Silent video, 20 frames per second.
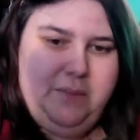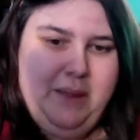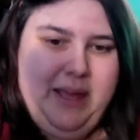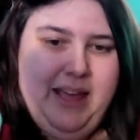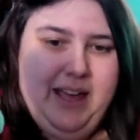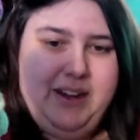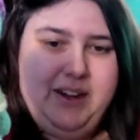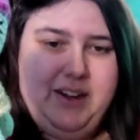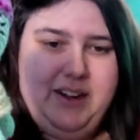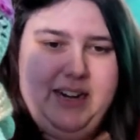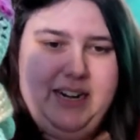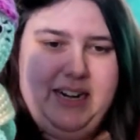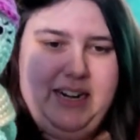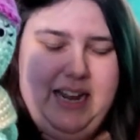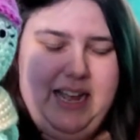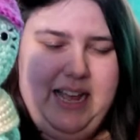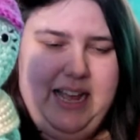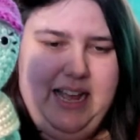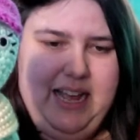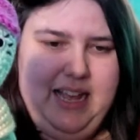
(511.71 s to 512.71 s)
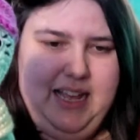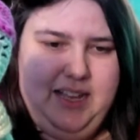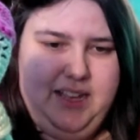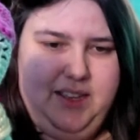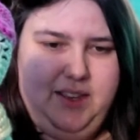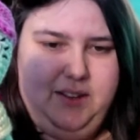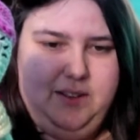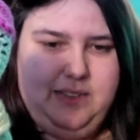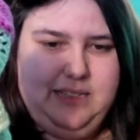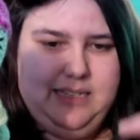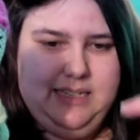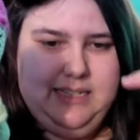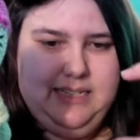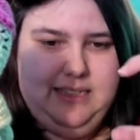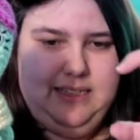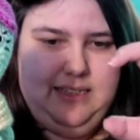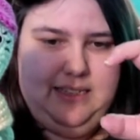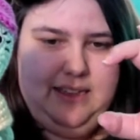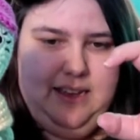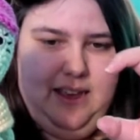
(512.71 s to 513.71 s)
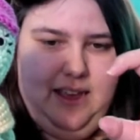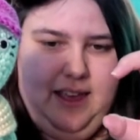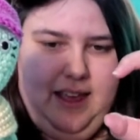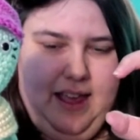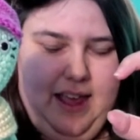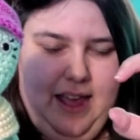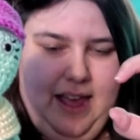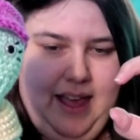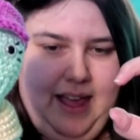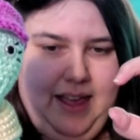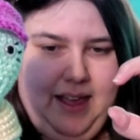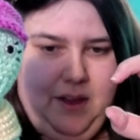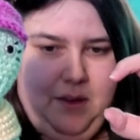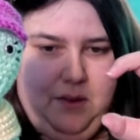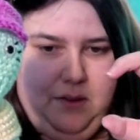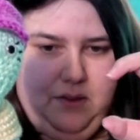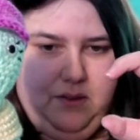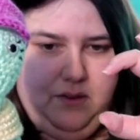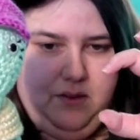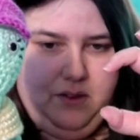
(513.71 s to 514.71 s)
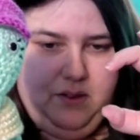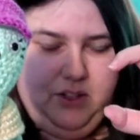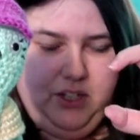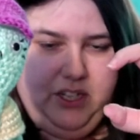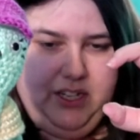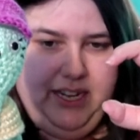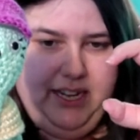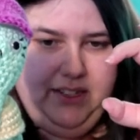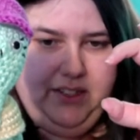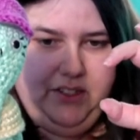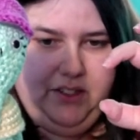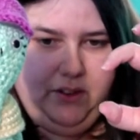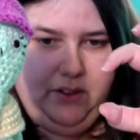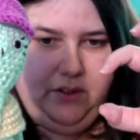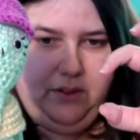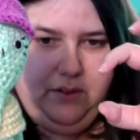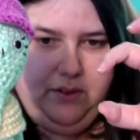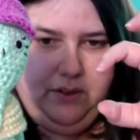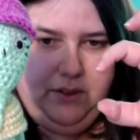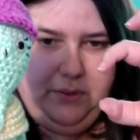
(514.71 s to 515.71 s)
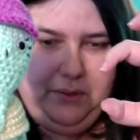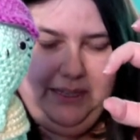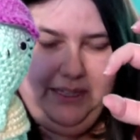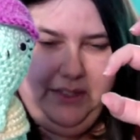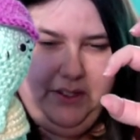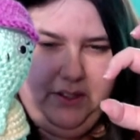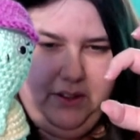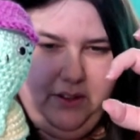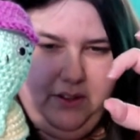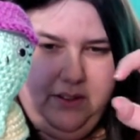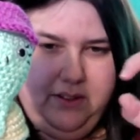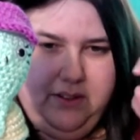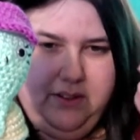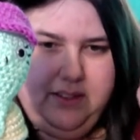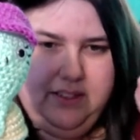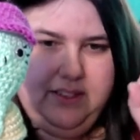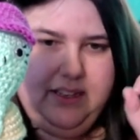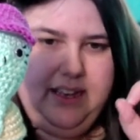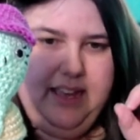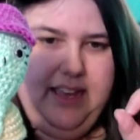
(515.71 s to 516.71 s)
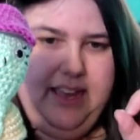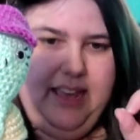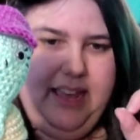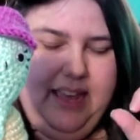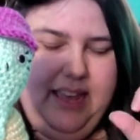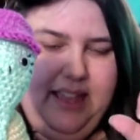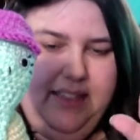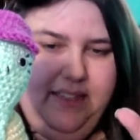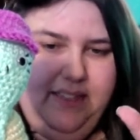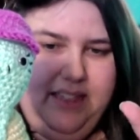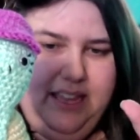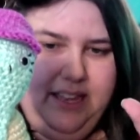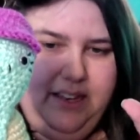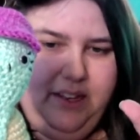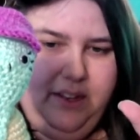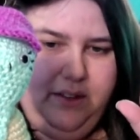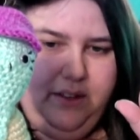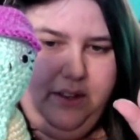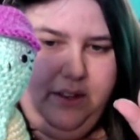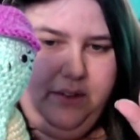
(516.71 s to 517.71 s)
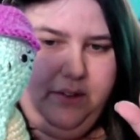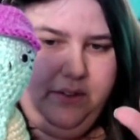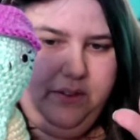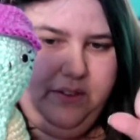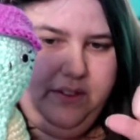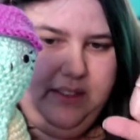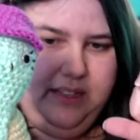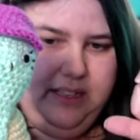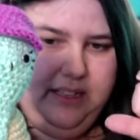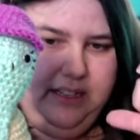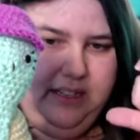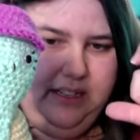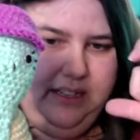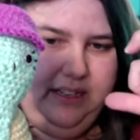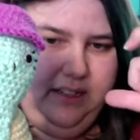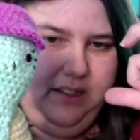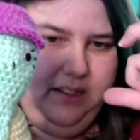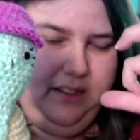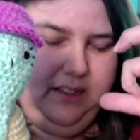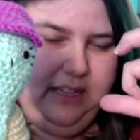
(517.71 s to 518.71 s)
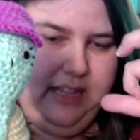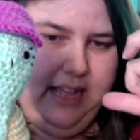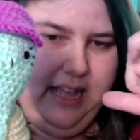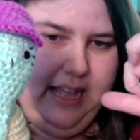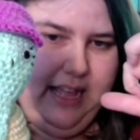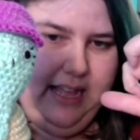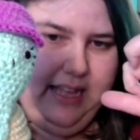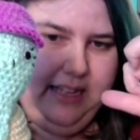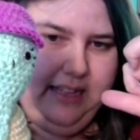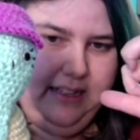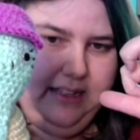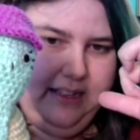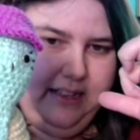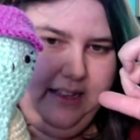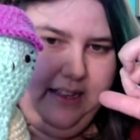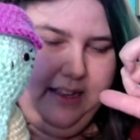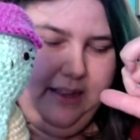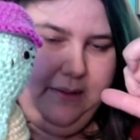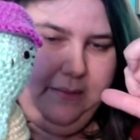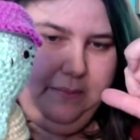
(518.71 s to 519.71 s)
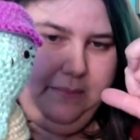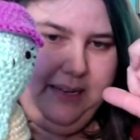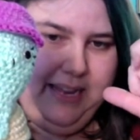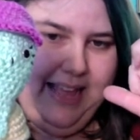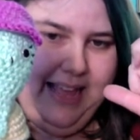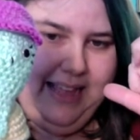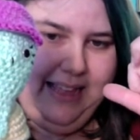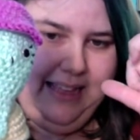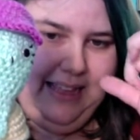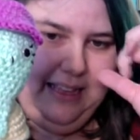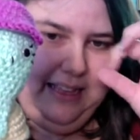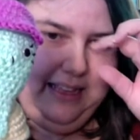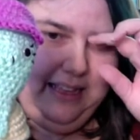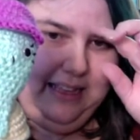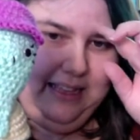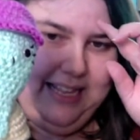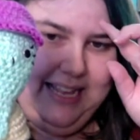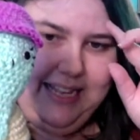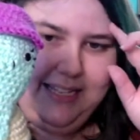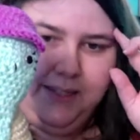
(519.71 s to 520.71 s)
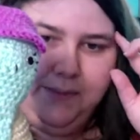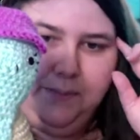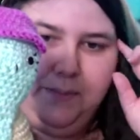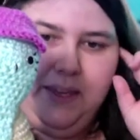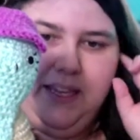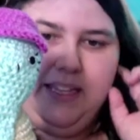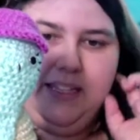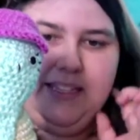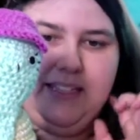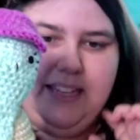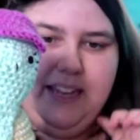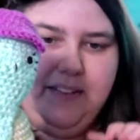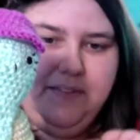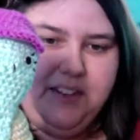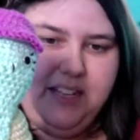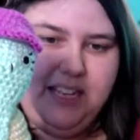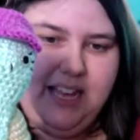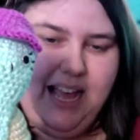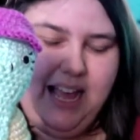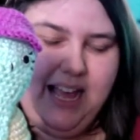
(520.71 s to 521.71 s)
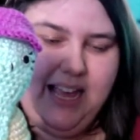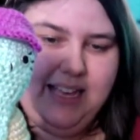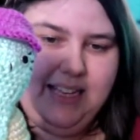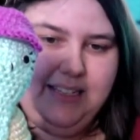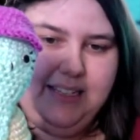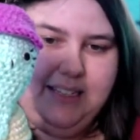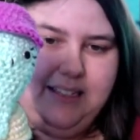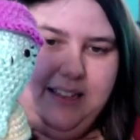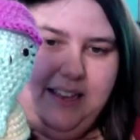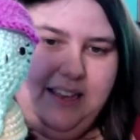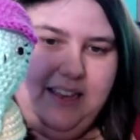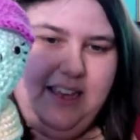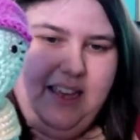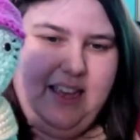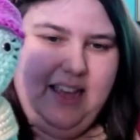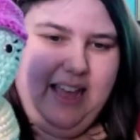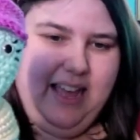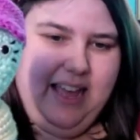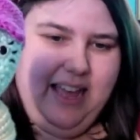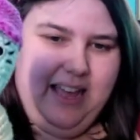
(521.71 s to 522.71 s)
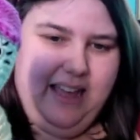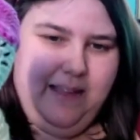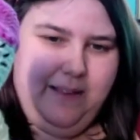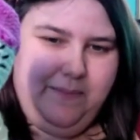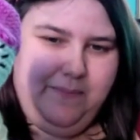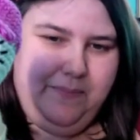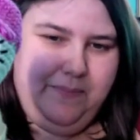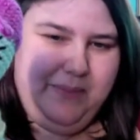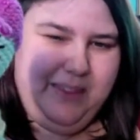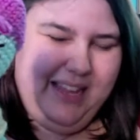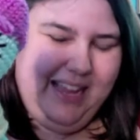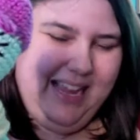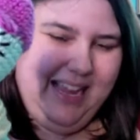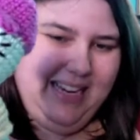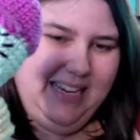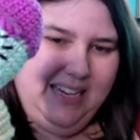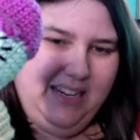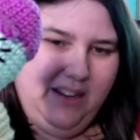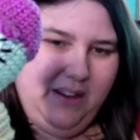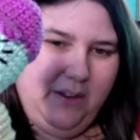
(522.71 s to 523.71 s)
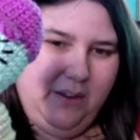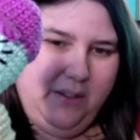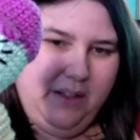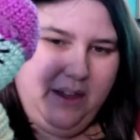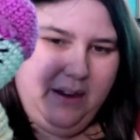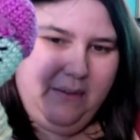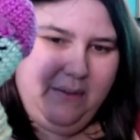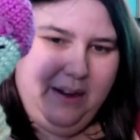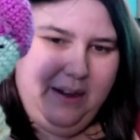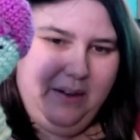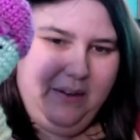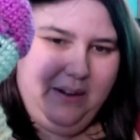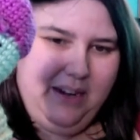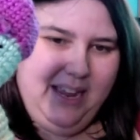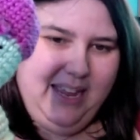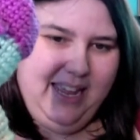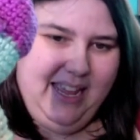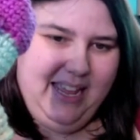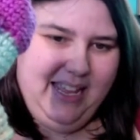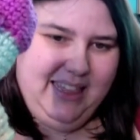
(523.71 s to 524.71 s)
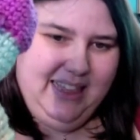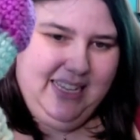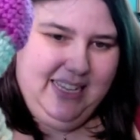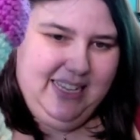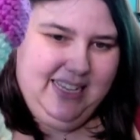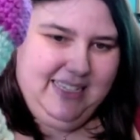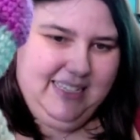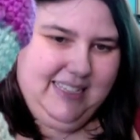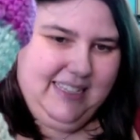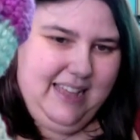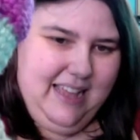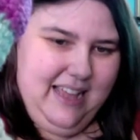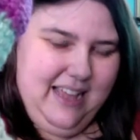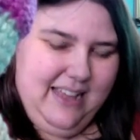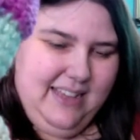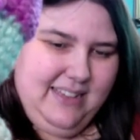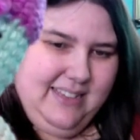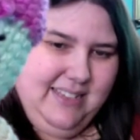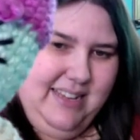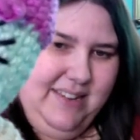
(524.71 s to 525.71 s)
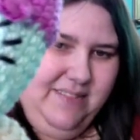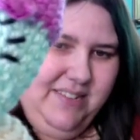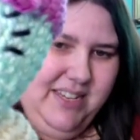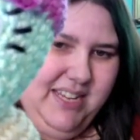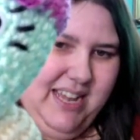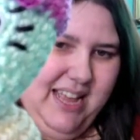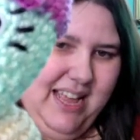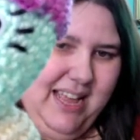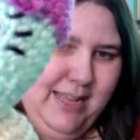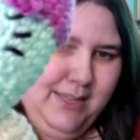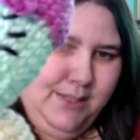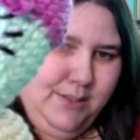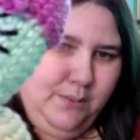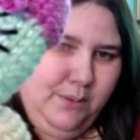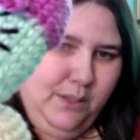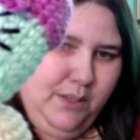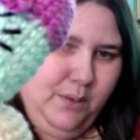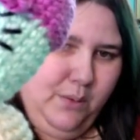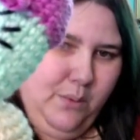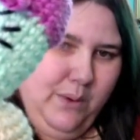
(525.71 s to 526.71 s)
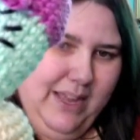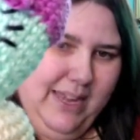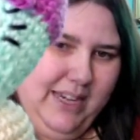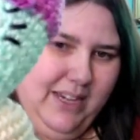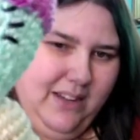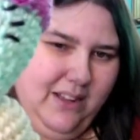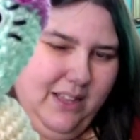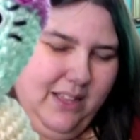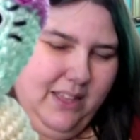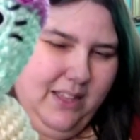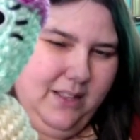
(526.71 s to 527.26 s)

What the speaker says: pattern uses crocheted circles, white circles, and then you use the little black glass bead safety eyes. I didn't go that route. I had these safety eyes with the white on